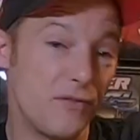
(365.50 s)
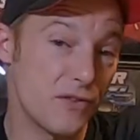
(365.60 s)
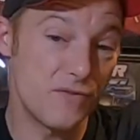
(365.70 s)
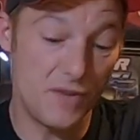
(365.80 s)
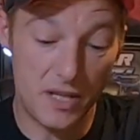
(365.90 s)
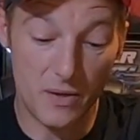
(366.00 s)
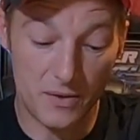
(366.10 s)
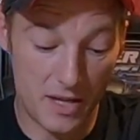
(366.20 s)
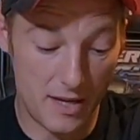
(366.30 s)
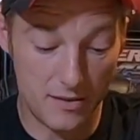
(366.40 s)
first video
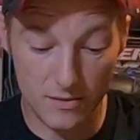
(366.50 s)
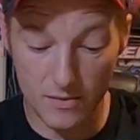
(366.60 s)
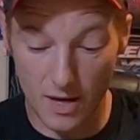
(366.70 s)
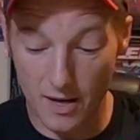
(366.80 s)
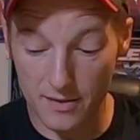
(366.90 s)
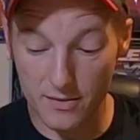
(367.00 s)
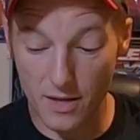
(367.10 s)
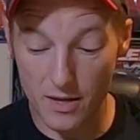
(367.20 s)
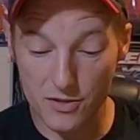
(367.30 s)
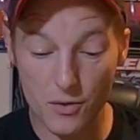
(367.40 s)
that I
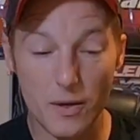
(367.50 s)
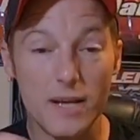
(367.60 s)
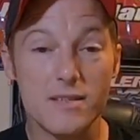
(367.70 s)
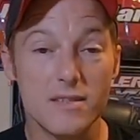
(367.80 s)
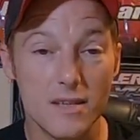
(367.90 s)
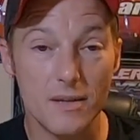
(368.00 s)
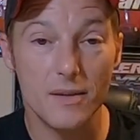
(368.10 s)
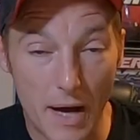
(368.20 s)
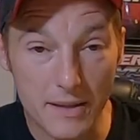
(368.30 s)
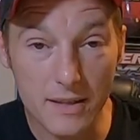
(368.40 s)
showcased the
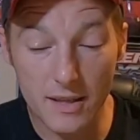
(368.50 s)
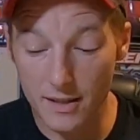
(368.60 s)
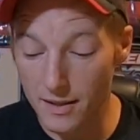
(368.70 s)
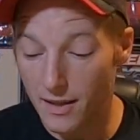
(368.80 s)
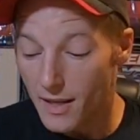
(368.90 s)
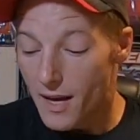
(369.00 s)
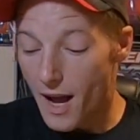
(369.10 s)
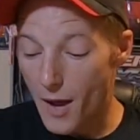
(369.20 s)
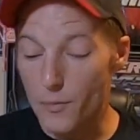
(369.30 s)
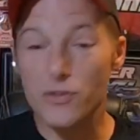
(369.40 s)
body kit in.
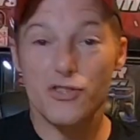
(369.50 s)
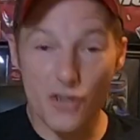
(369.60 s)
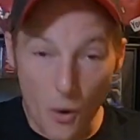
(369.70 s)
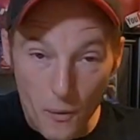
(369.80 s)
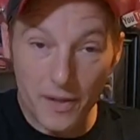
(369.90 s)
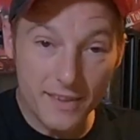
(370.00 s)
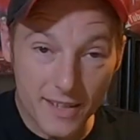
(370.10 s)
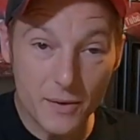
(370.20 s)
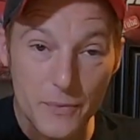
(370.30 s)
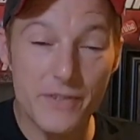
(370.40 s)
I was showing
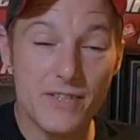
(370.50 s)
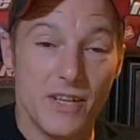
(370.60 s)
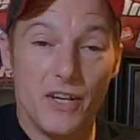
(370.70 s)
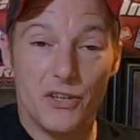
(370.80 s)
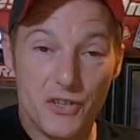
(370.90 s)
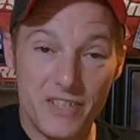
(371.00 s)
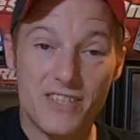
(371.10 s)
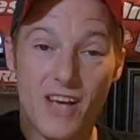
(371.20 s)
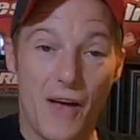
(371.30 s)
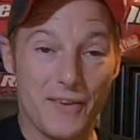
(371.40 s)
that it was good
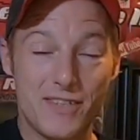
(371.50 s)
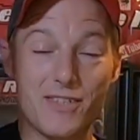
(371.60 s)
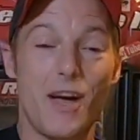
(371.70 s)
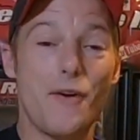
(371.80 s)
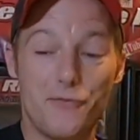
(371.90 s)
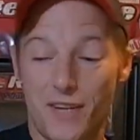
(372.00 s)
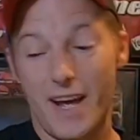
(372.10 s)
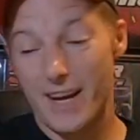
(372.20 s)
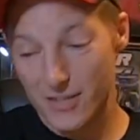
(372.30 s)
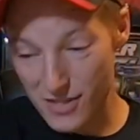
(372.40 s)
solid stuff, and
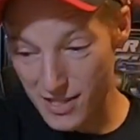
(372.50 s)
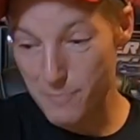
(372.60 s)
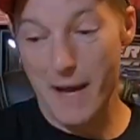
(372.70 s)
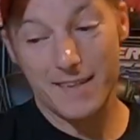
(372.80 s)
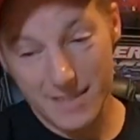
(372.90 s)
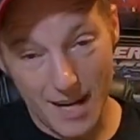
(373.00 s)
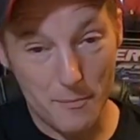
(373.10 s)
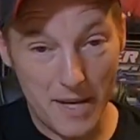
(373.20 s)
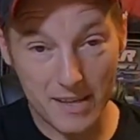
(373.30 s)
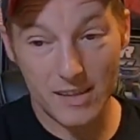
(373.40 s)
I actually smacked it on
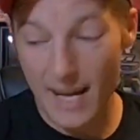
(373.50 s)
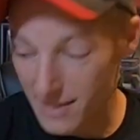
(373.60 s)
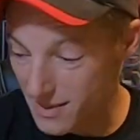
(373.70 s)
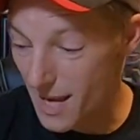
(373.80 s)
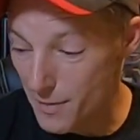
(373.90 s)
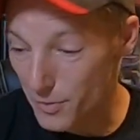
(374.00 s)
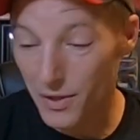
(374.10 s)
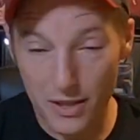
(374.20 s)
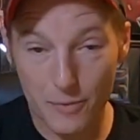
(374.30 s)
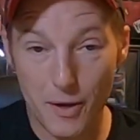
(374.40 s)
my glass table
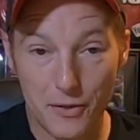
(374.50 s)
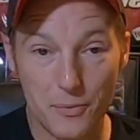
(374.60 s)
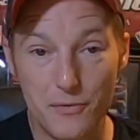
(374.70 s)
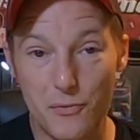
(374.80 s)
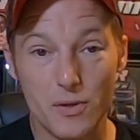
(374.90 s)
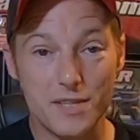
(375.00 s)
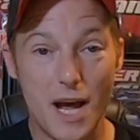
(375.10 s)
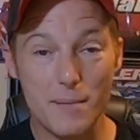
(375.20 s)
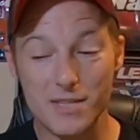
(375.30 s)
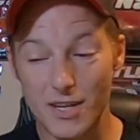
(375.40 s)
here about 3-4
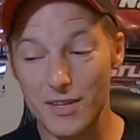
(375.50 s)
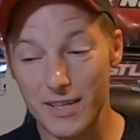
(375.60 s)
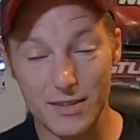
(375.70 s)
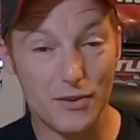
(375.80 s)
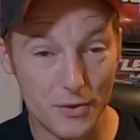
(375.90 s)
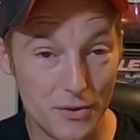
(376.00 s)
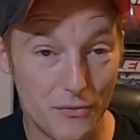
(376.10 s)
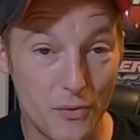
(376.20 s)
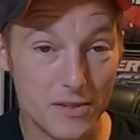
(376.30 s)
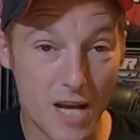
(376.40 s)
times. Unlike the
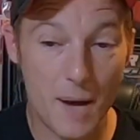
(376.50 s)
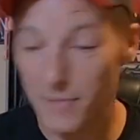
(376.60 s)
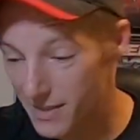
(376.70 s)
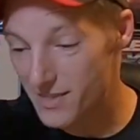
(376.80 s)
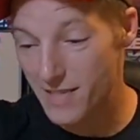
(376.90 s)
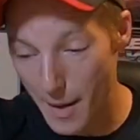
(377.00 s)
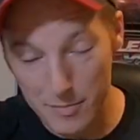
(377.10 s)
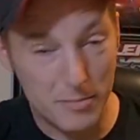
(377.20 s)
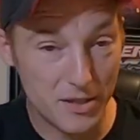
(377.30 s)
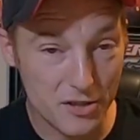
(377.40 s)
3rd or 4th time, it
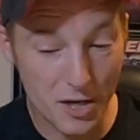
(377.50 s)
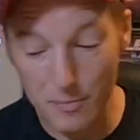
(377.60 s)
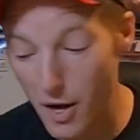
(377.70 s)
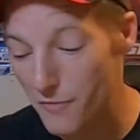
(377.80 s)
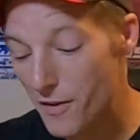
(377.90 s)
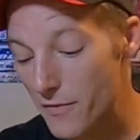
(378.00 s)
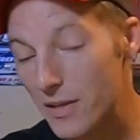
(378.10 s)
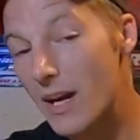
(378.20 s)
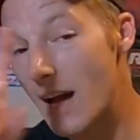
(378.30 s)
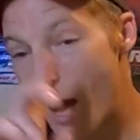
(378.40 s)
snapped a big chip off of
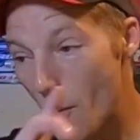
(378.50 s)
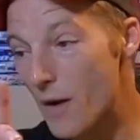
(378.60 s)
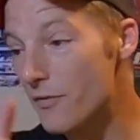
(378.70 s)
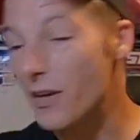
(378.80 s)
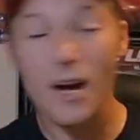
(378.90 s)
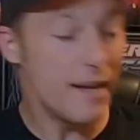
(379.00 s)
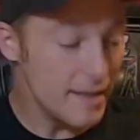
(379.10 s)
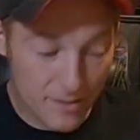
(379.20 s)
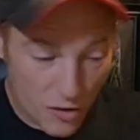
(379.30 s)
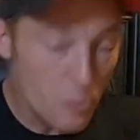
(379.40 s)
it. However,
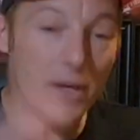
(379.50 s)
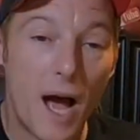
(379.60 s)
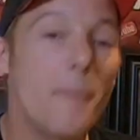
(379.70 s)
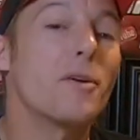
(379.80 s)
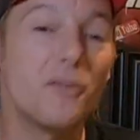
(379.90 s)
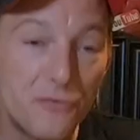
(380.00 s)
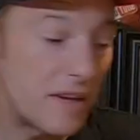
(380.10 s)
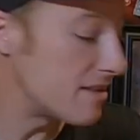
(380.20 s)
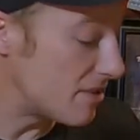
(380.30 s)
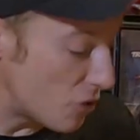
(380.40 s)
no big. I'm going to
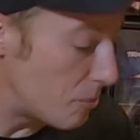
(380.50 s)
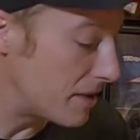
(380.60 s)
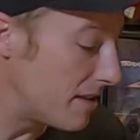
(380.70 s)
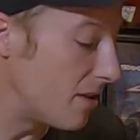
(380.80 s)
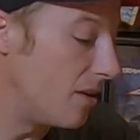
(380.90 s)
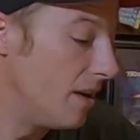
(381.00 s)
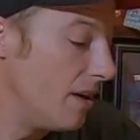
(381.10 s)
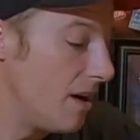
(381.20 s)
fix it, no big deal.